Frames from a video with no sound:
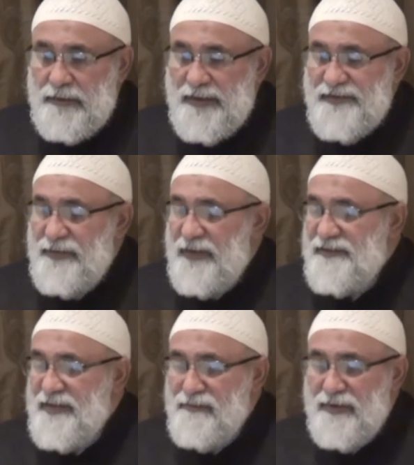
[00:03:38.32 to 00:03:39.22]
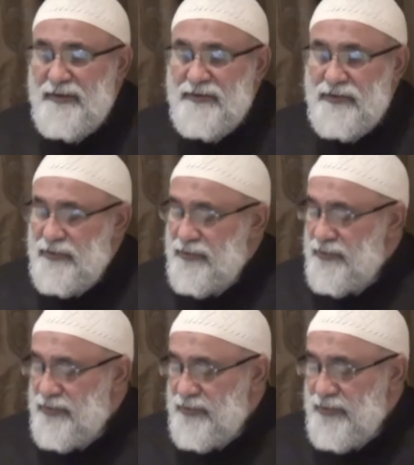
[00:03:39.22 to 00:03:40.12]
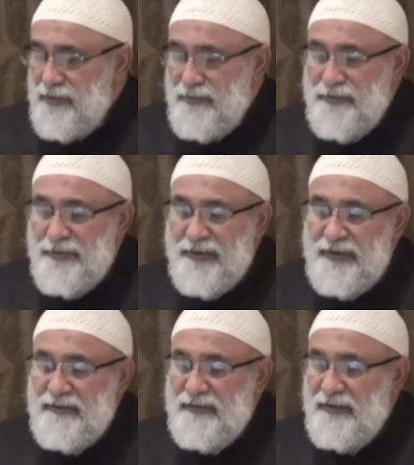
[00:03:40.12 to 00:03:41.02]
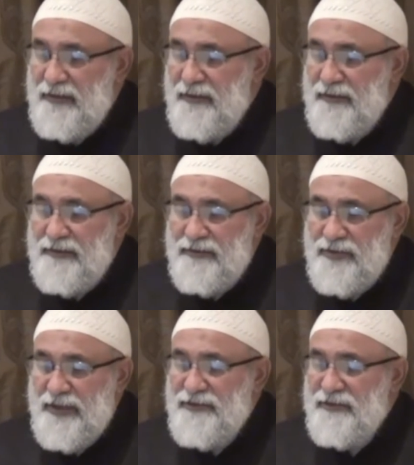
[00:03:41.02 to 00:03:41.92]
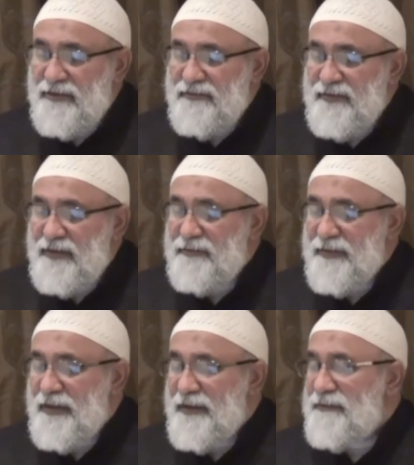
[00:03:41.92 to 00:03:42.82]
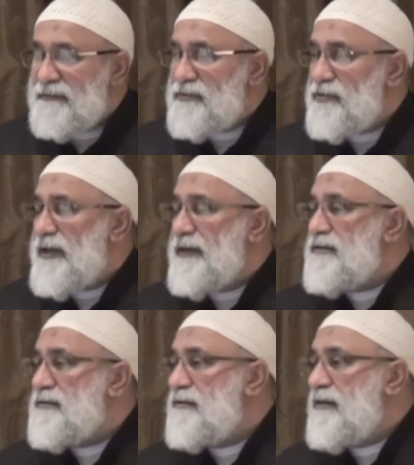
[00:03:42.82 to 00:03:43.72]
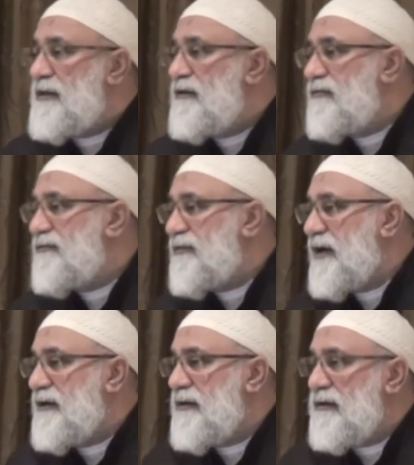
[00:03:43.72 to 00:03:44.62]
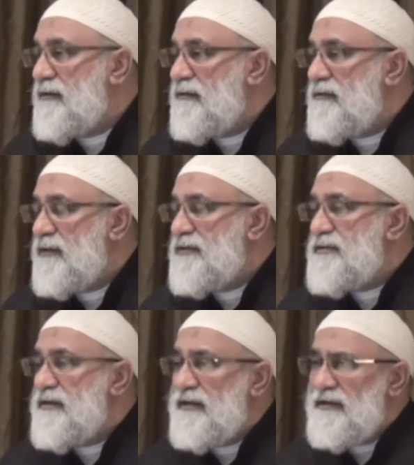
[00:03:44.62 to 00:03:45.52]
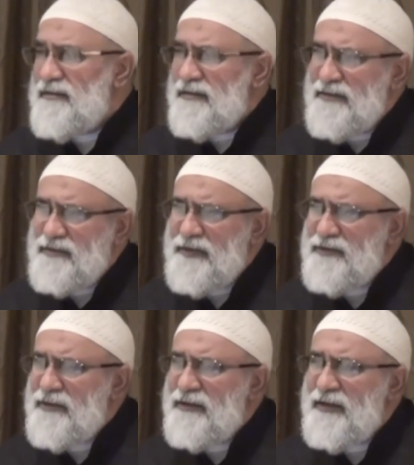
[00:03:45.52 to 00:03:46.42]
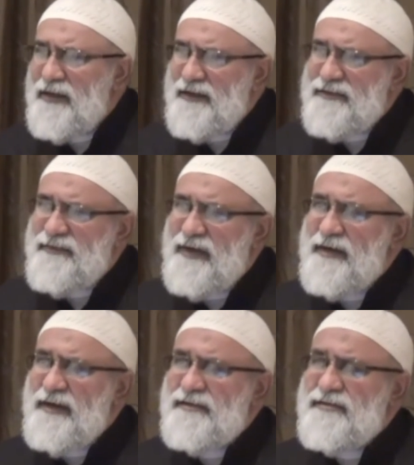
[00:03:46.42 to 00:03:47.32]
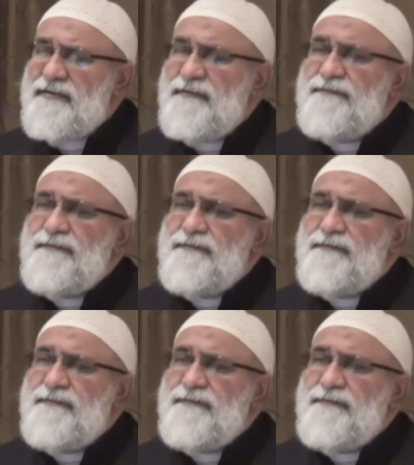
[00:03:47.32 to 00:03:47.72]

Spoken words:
As we assemble to commemorate the tragedy of Karbala, tonight, the eve of Friday, Thursday is a special day as far as